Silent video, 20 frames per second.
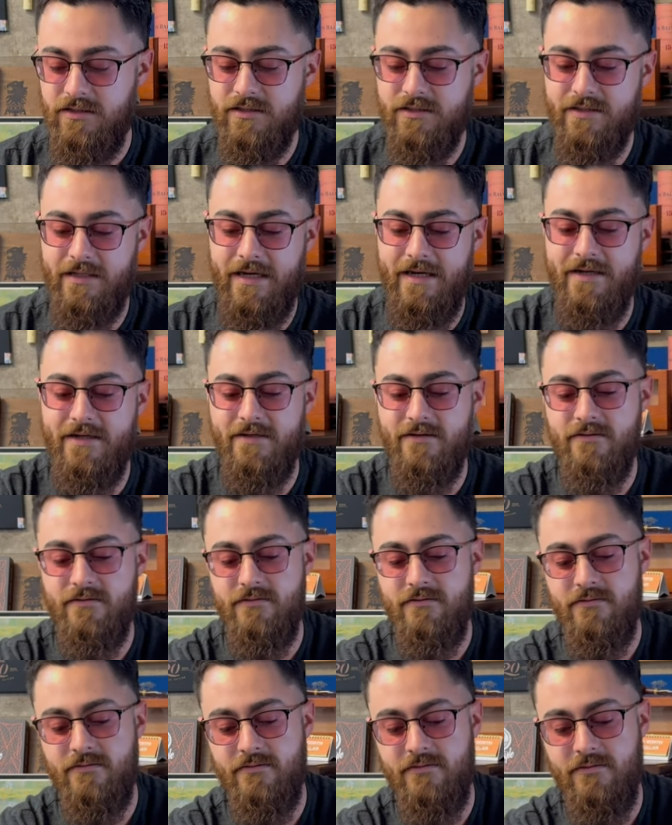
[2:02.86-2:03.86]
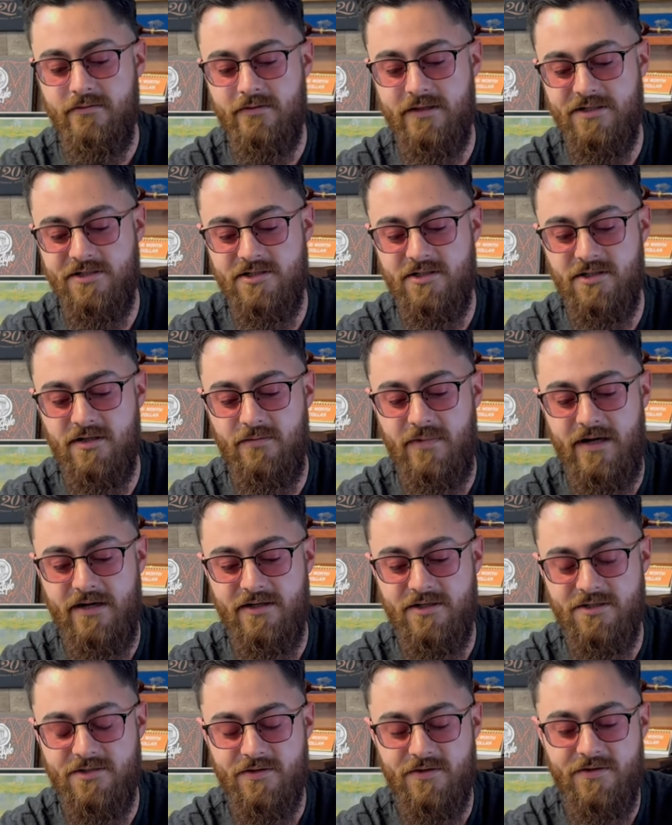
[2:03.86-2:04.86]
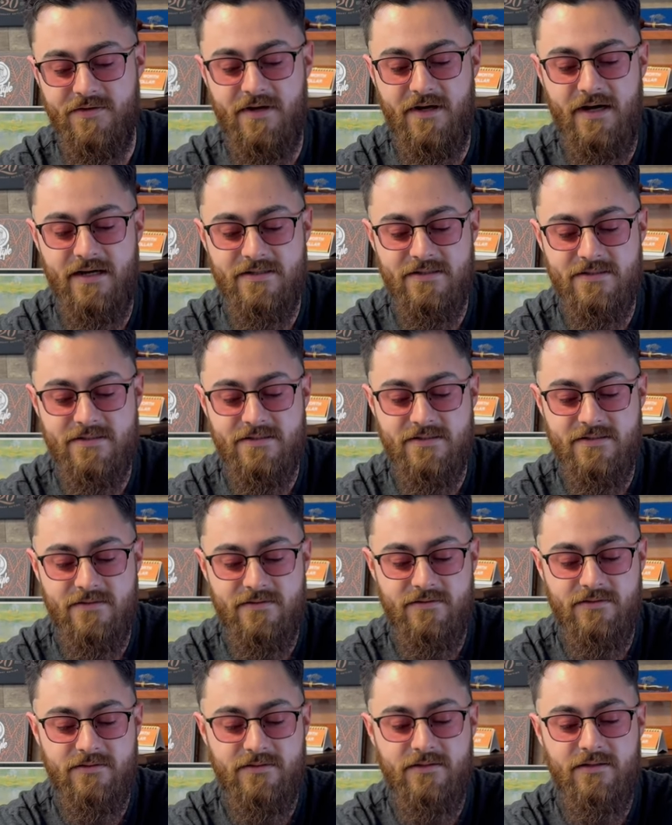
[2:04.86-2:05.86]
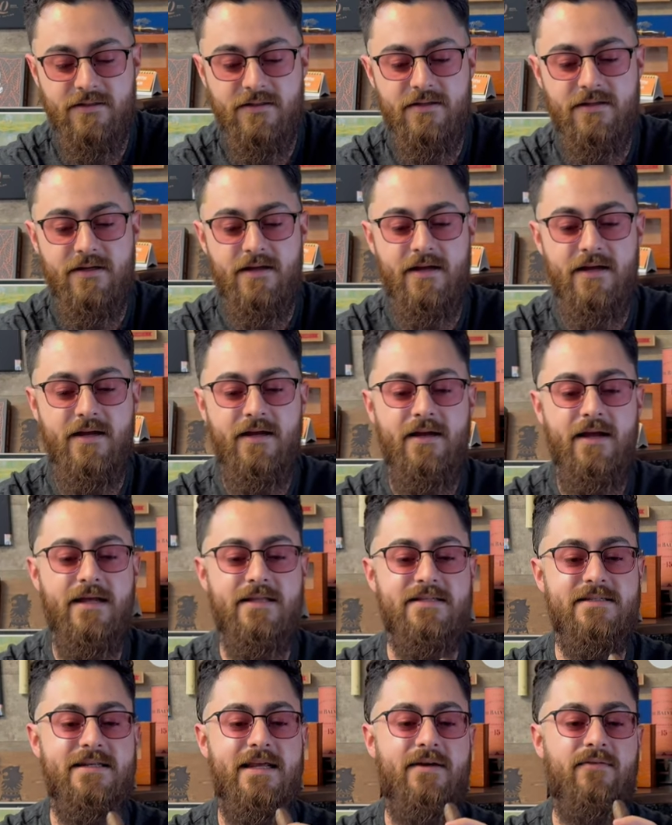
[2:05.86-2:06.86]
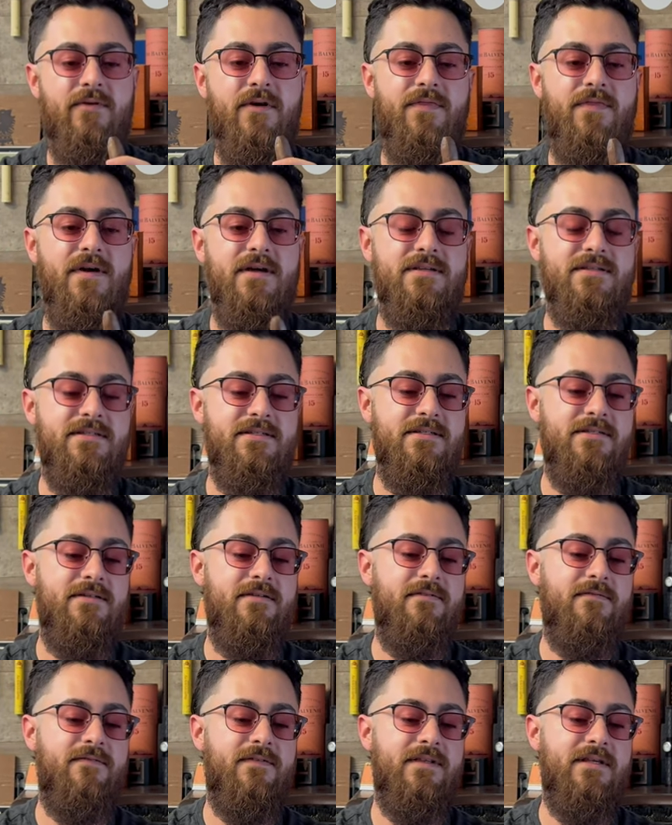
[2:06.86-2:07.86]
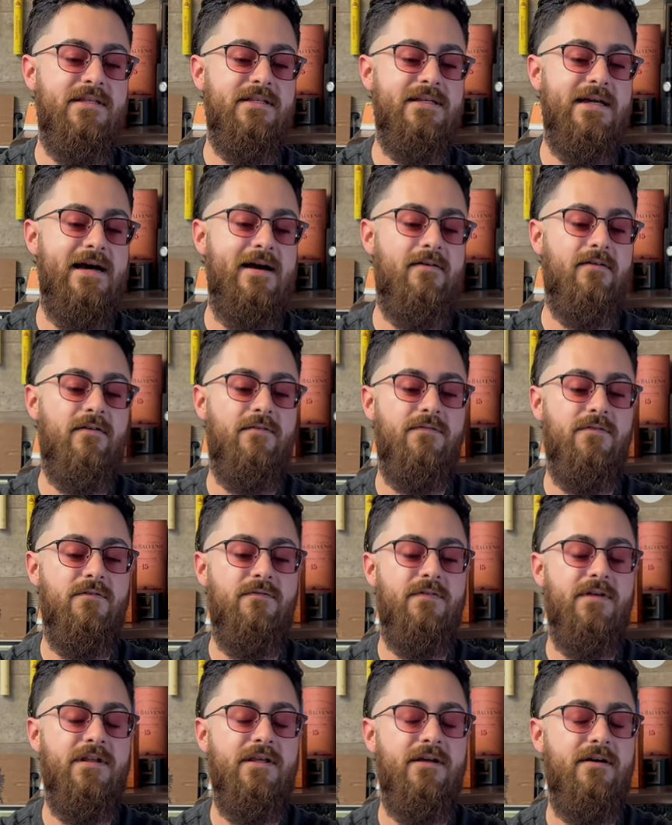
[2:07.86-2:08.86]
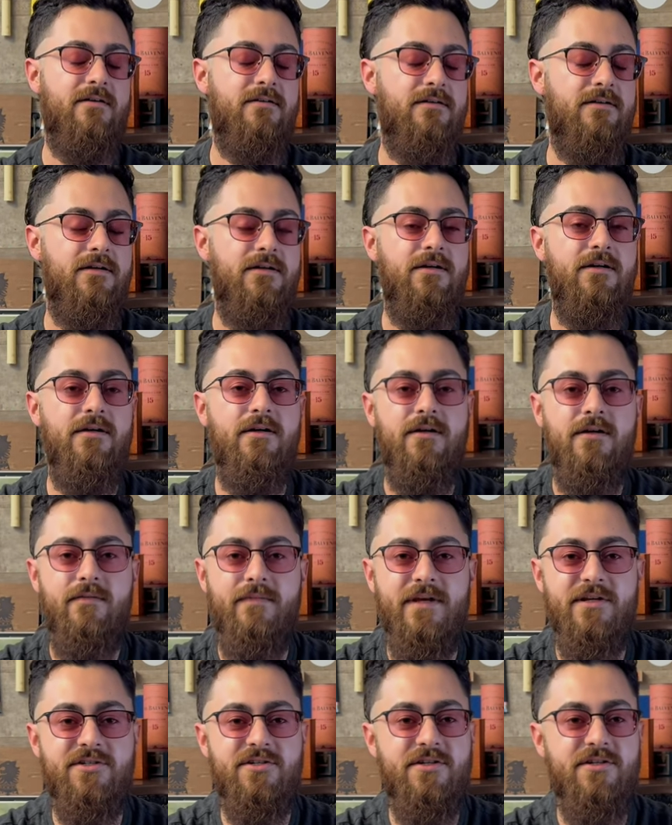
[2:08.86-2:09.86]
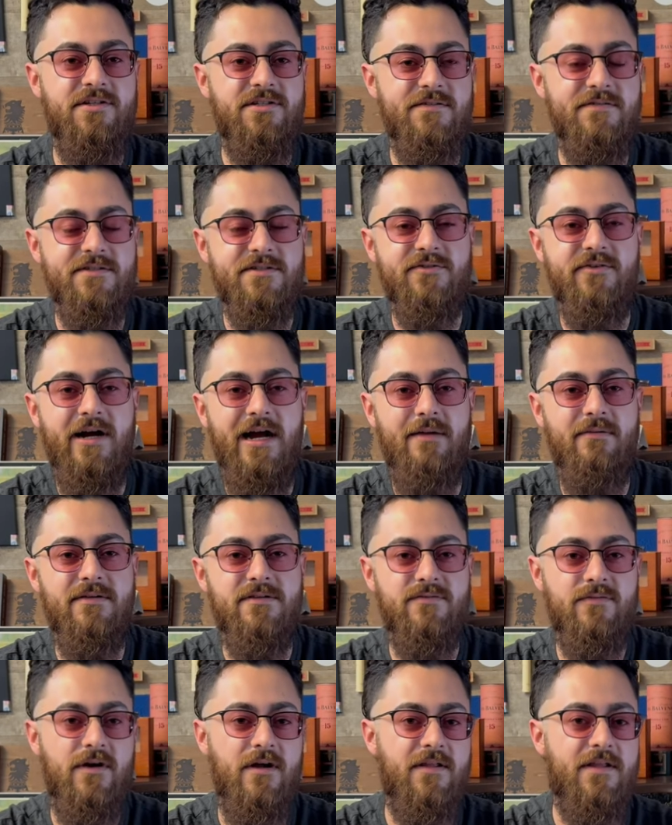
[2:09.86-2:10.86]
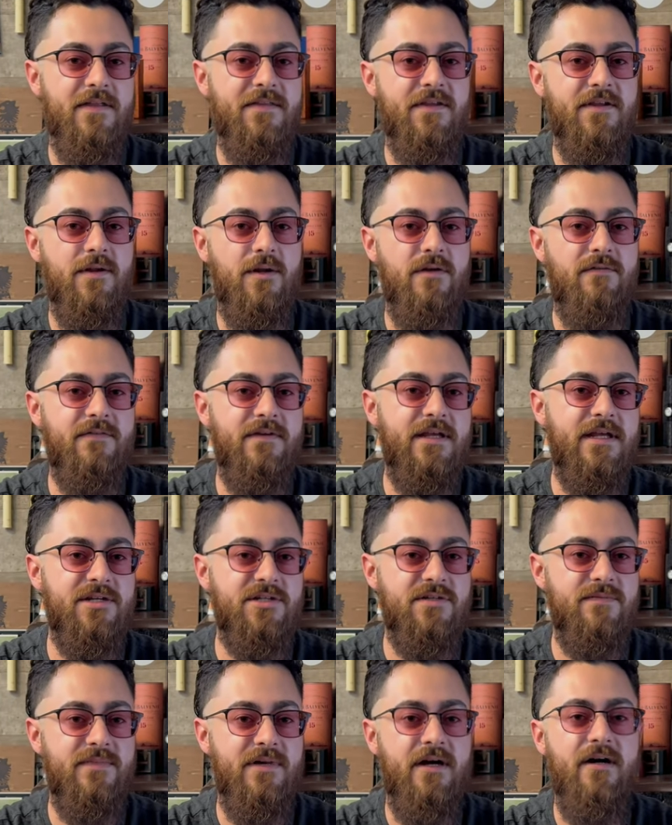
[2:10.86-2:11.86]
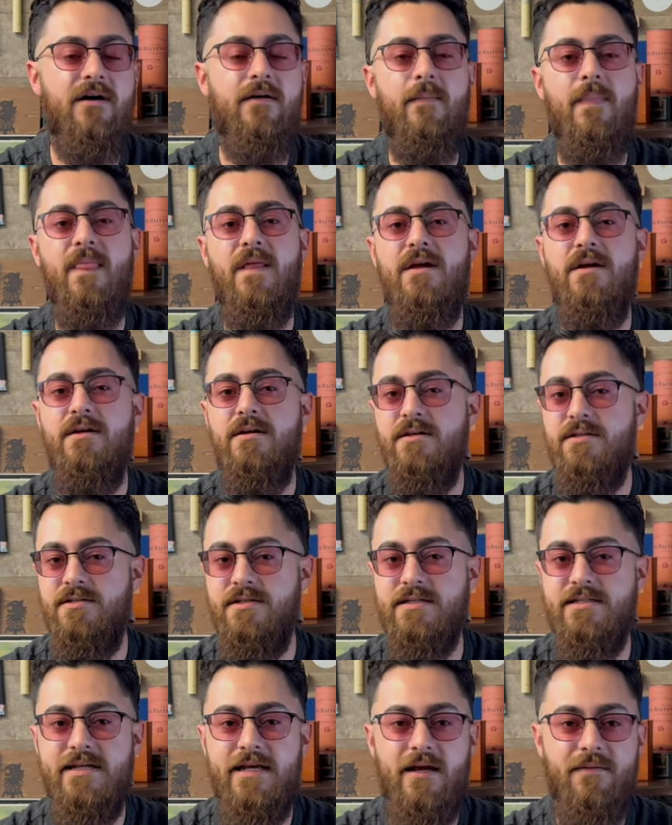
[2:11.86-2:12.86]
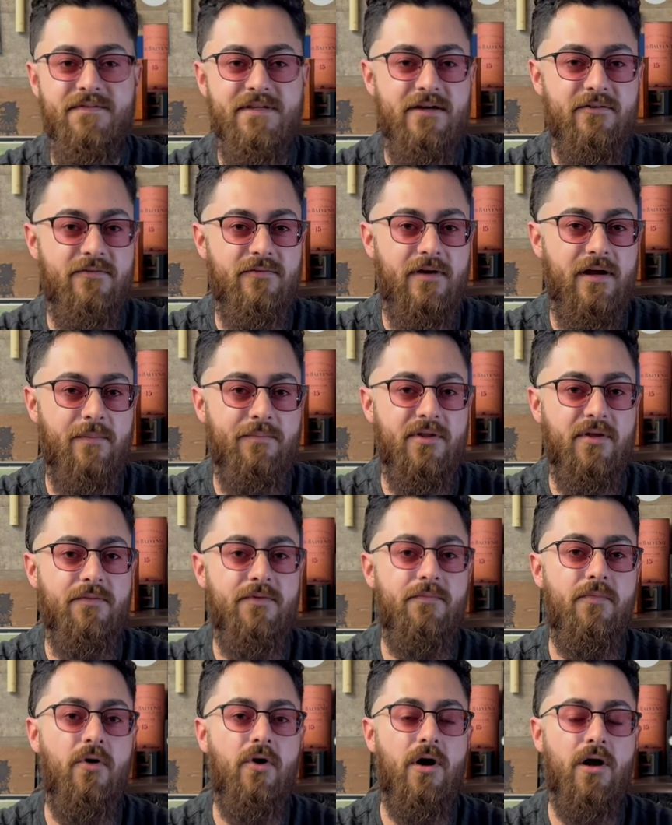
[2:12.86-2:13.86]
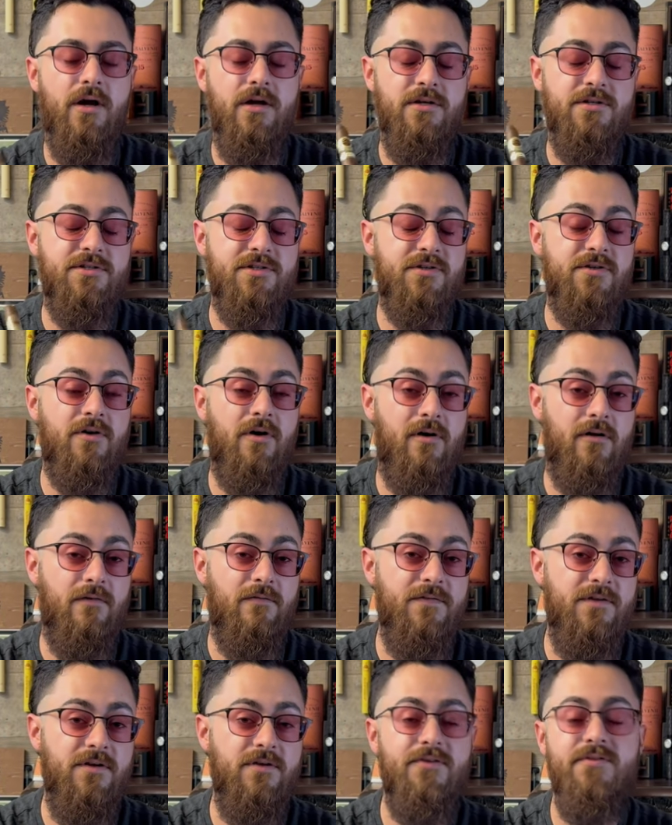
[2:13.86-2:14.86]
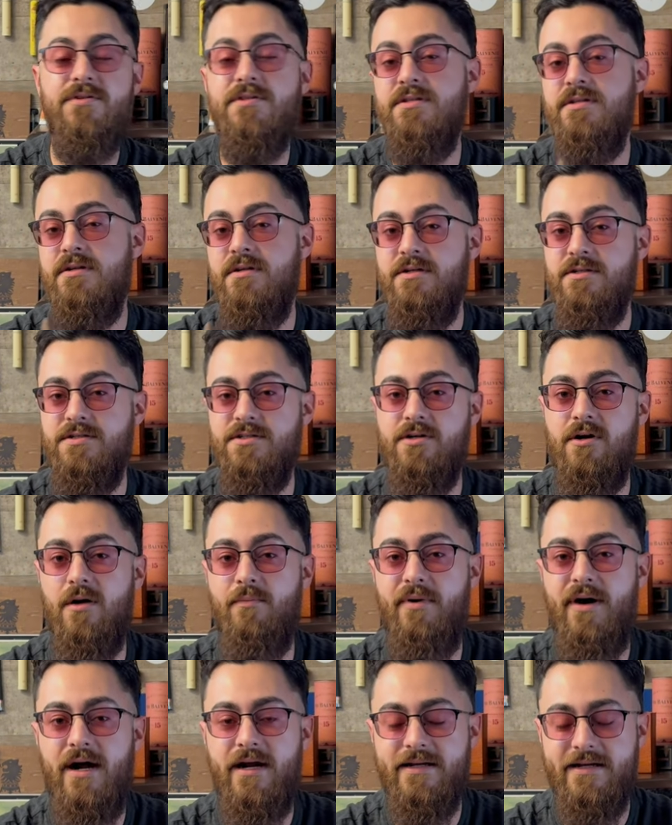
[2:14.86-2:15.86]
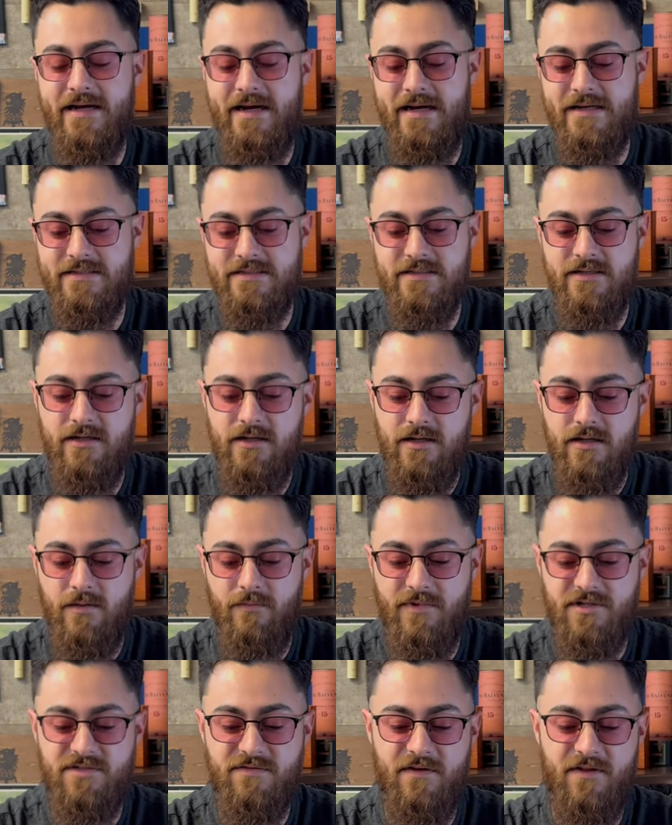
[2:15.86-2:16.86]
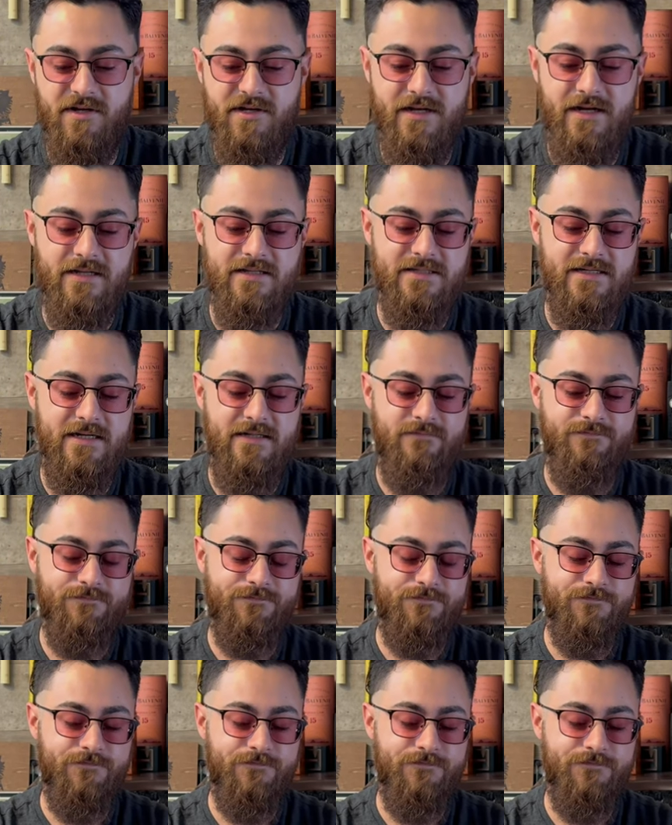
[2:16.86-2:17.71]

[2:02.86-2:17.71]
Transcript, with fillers: light it, let you know my initial thoughts, and stay with us for the entire review video. Make sure you subscribe as well and hit the notification bell so you can stay updated with when I upload more cigar reviews, cigar podcasts, a bunch of other content.